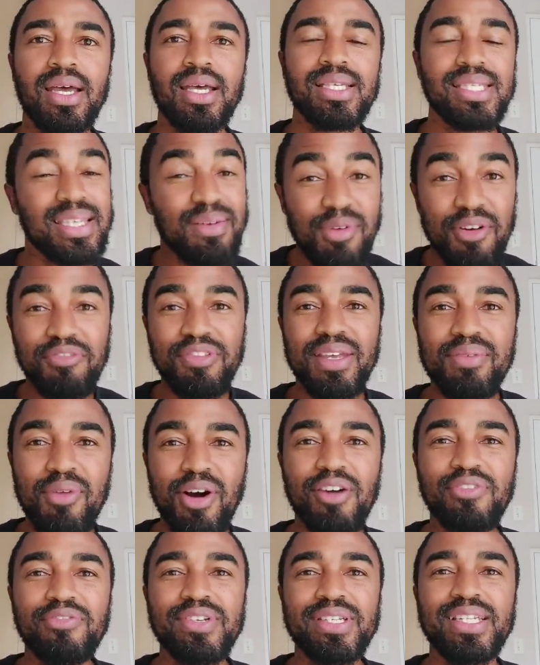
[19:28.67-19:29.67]
Some of them
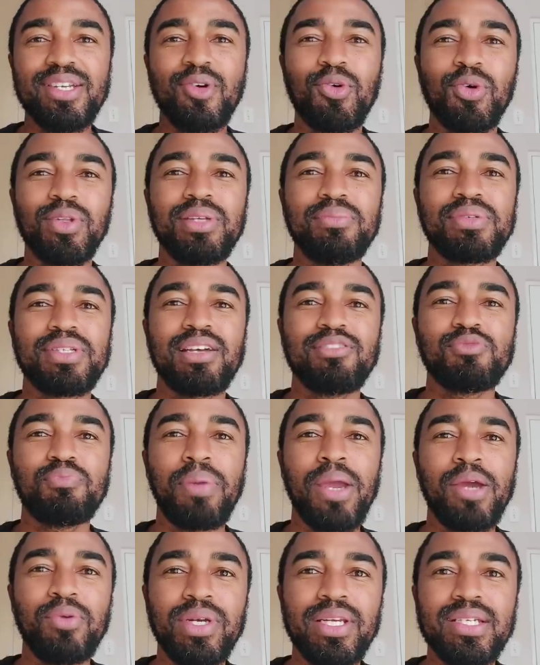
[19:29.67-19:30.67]
obviously call themselves
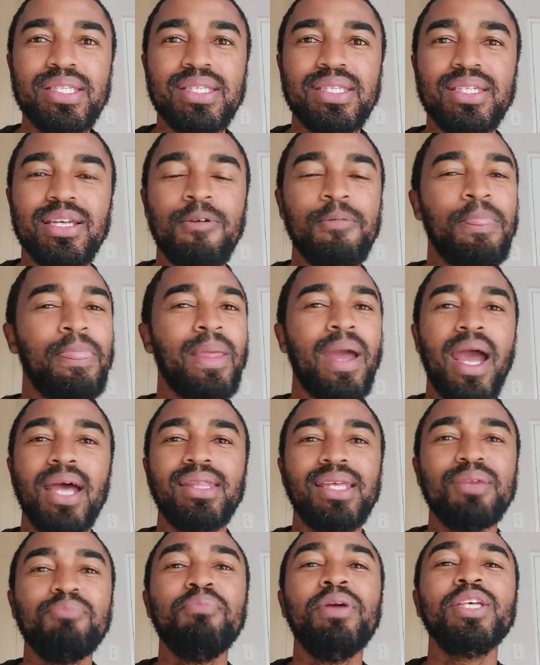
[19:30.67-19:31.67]
Penuelists,
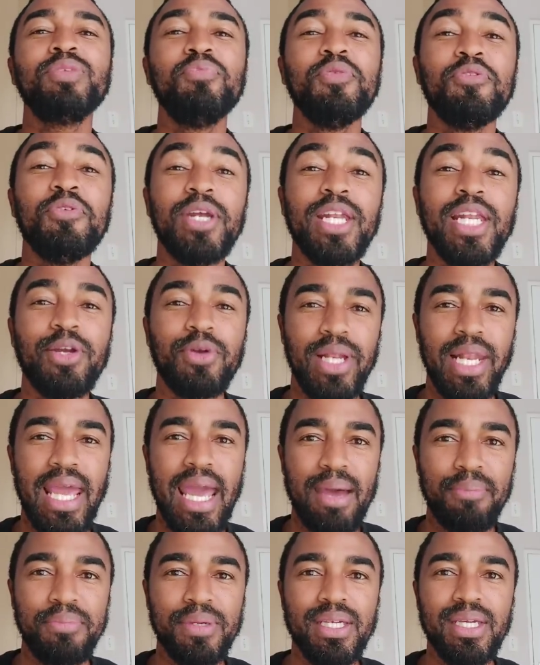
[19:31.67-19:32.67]
and that makes me really, really
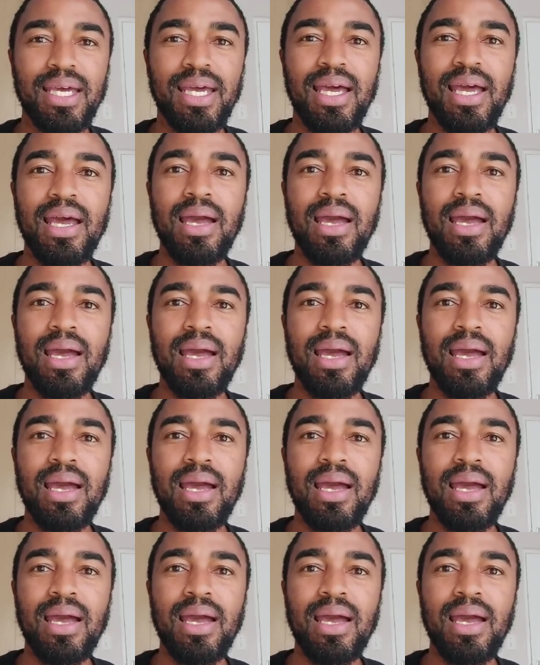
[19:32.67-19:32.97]
happy.